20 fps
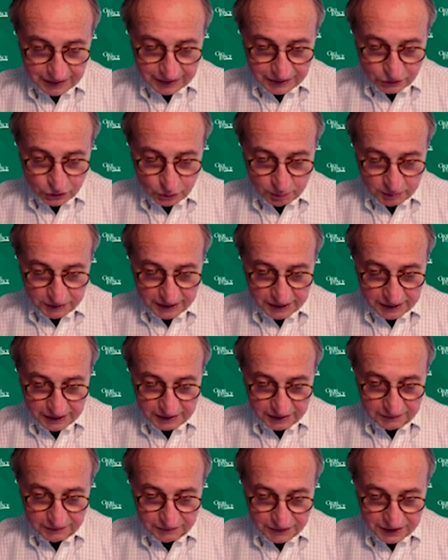
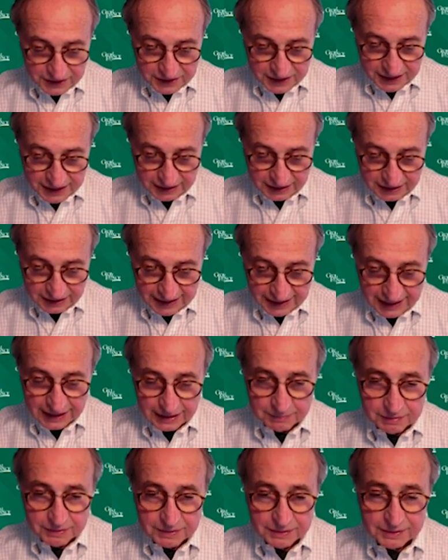Copenhagen FinTech
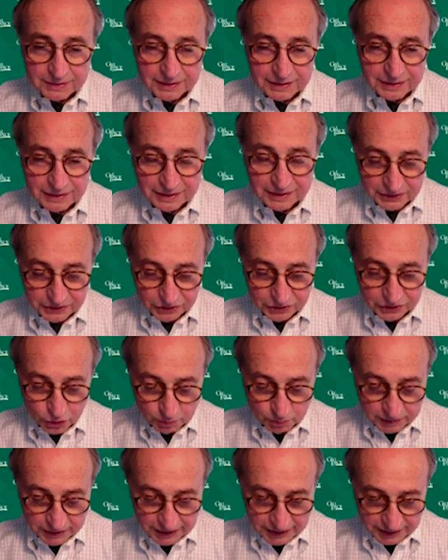Lab in
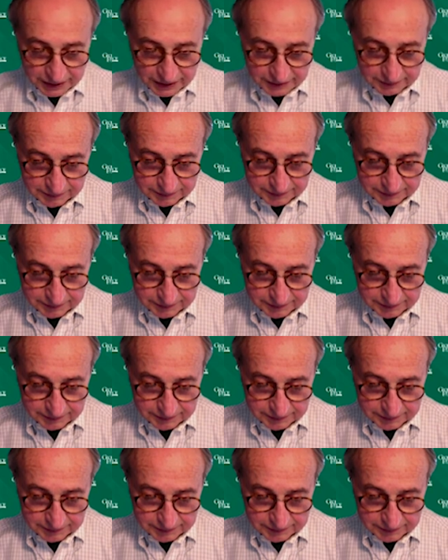Copenhagen.